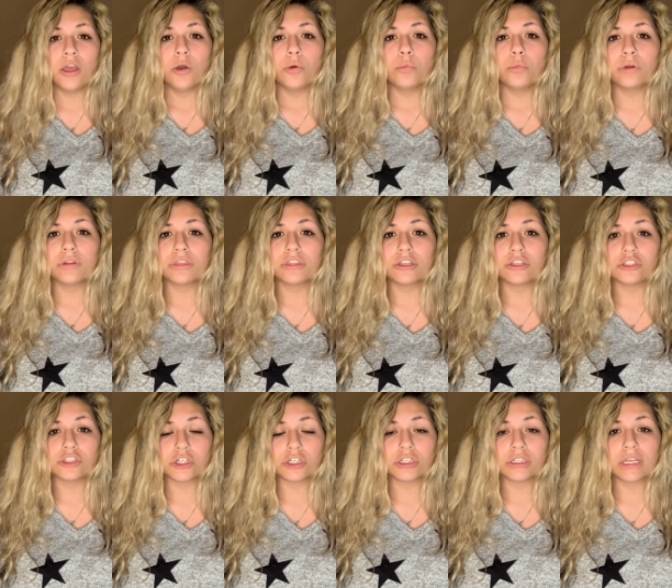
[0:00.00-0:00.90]
with the
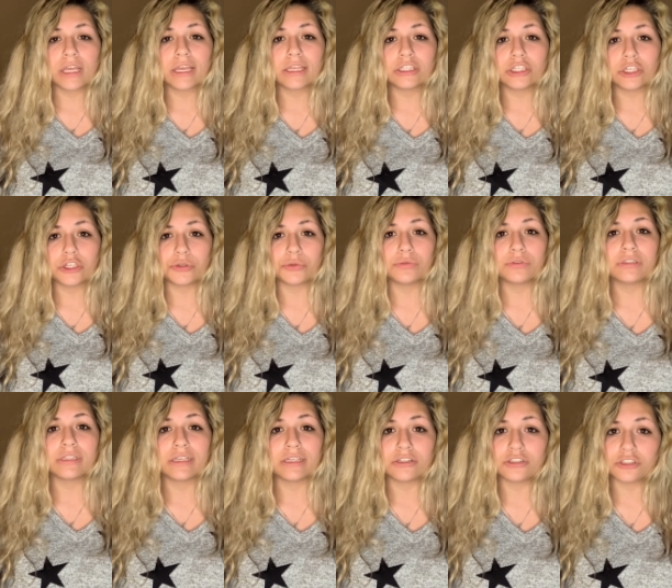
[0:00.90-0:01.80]
dirty and used
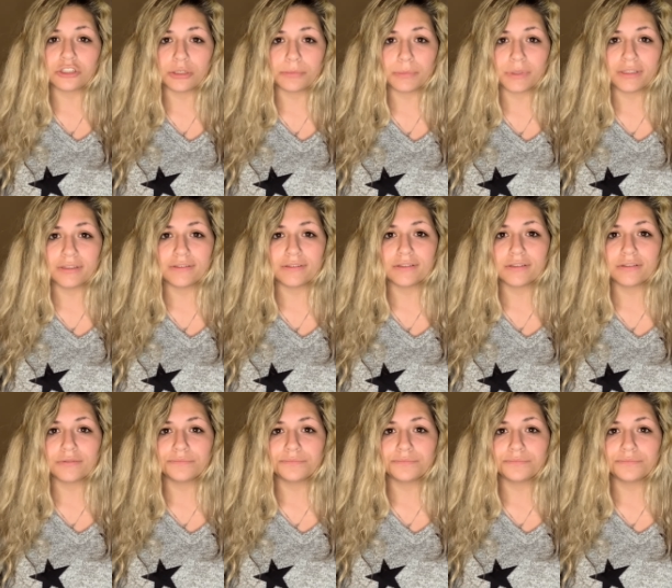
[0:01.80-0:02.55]
instruments.